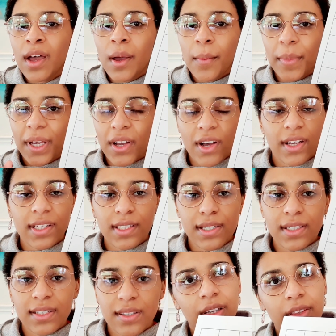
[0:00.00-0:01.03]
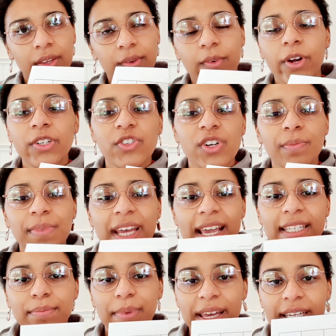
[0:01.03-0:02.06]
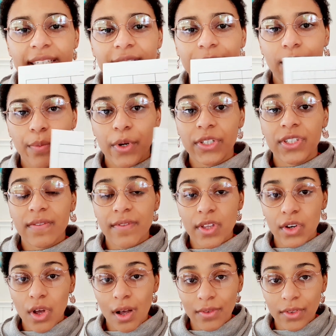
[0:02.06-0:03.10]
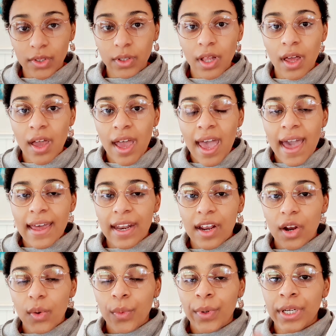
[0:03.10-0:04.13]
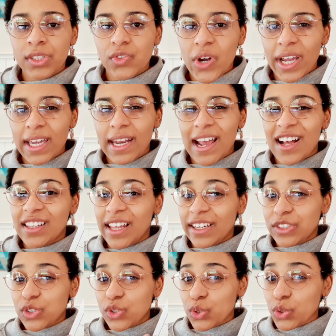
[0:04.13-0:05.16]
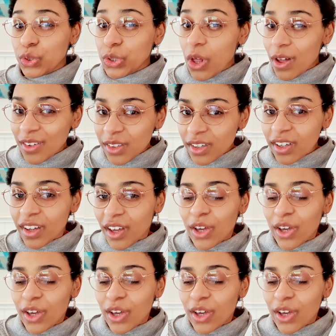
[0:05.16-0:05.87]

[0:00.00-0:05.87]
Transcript: because the road trip takes place for most of the novel and I don't want to drag it out like too long.